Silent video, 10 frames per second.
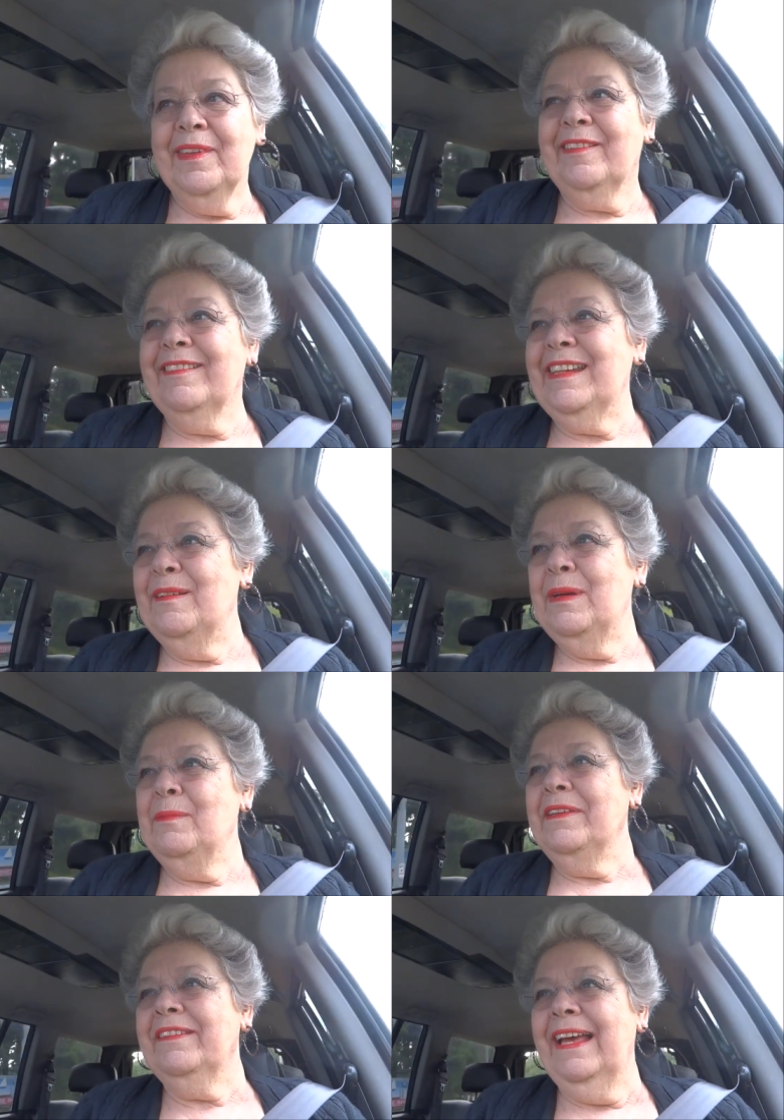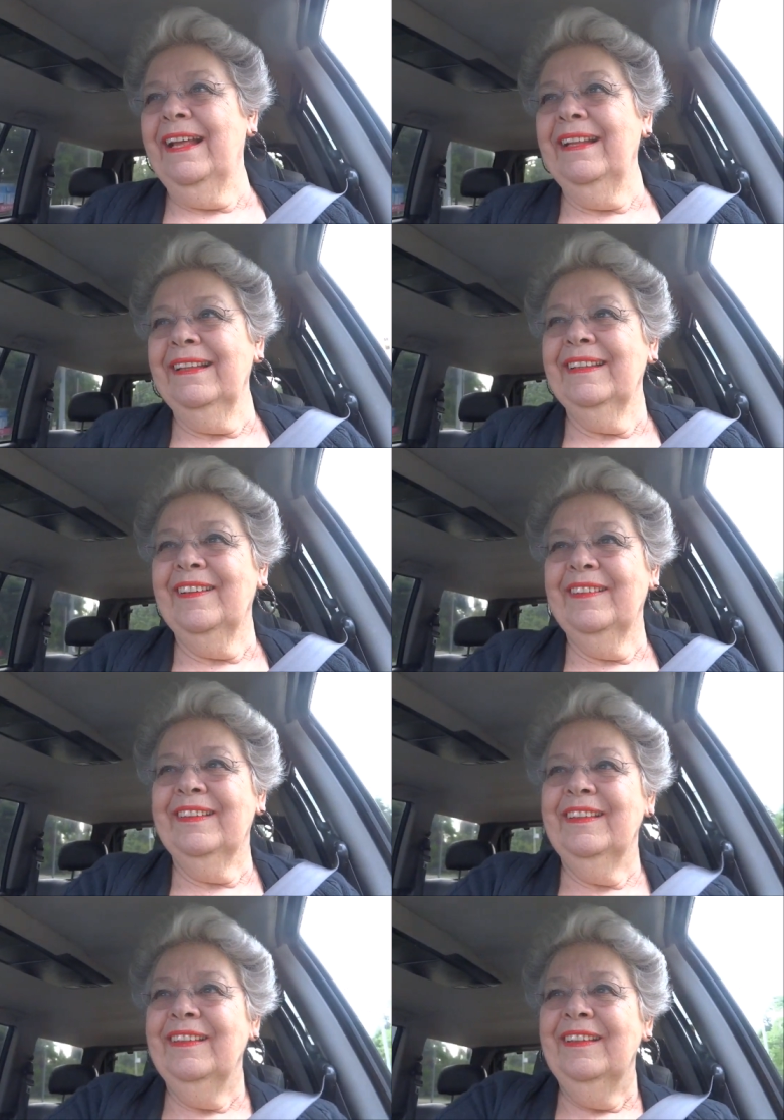This is Dear Mama Sal,
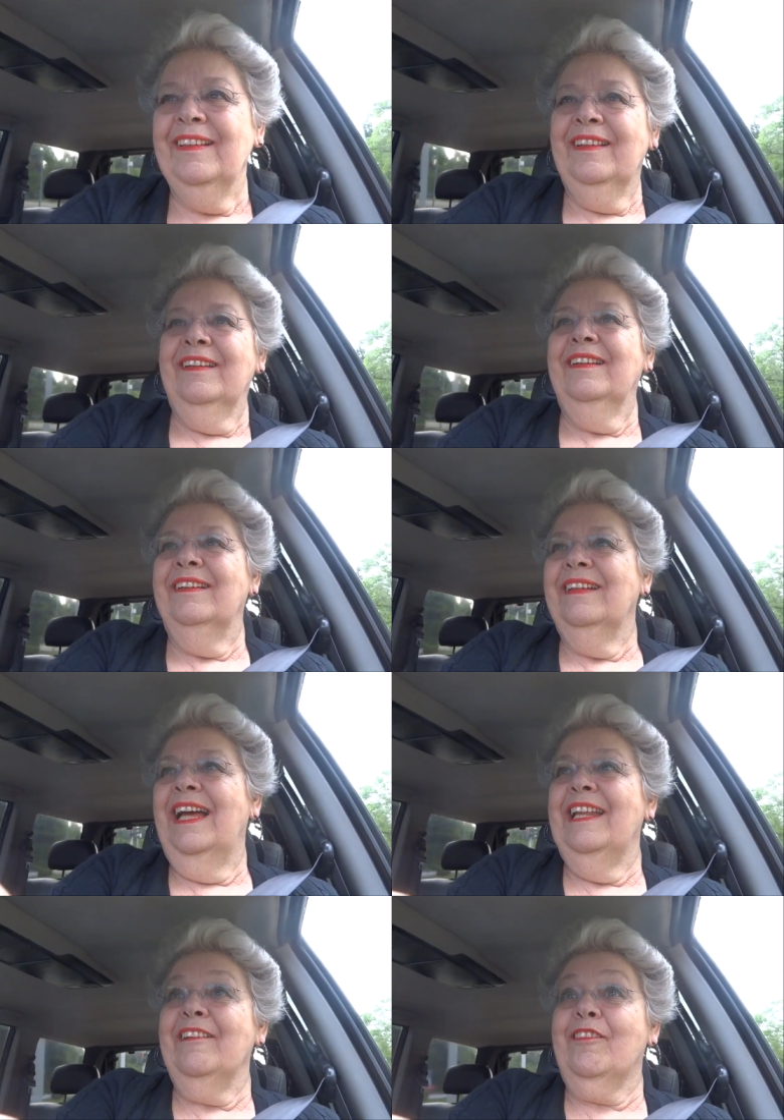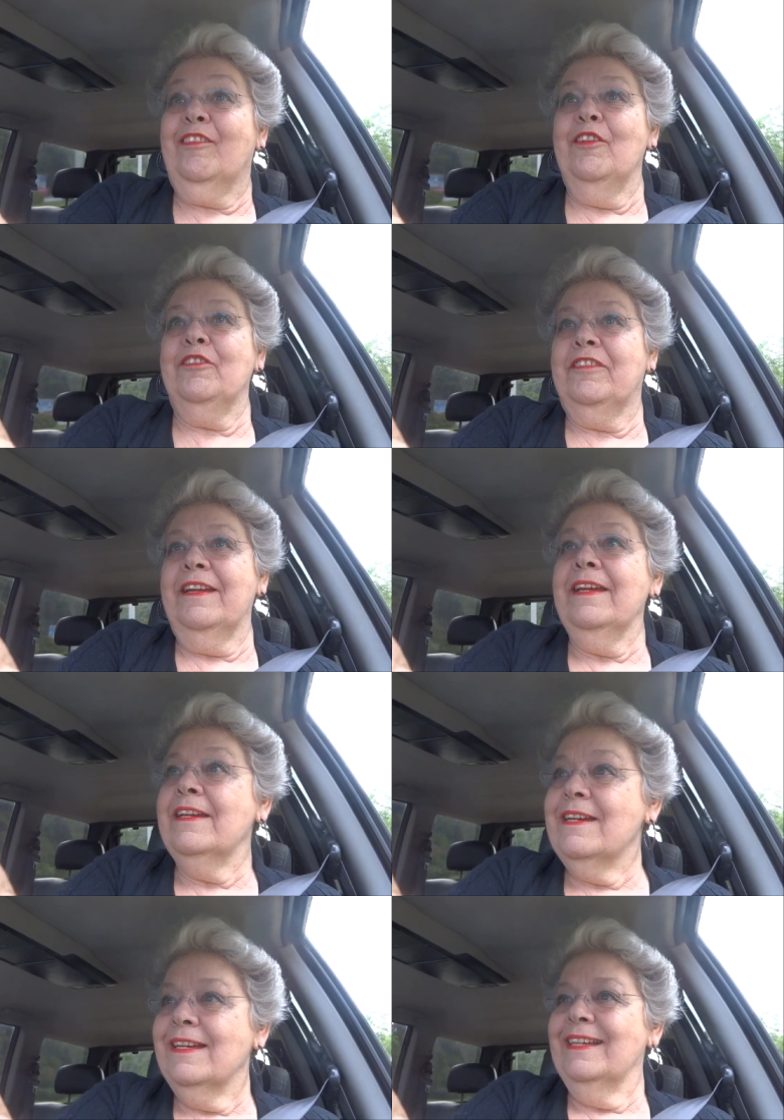and it's Thursday.
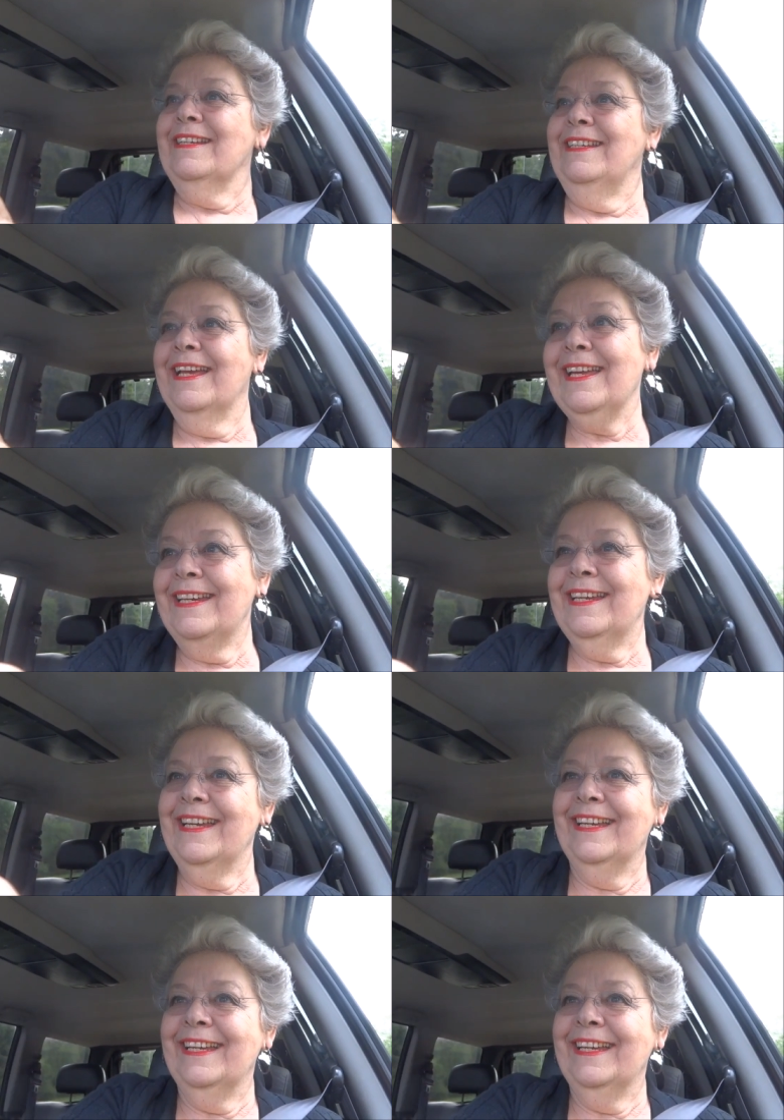Yay!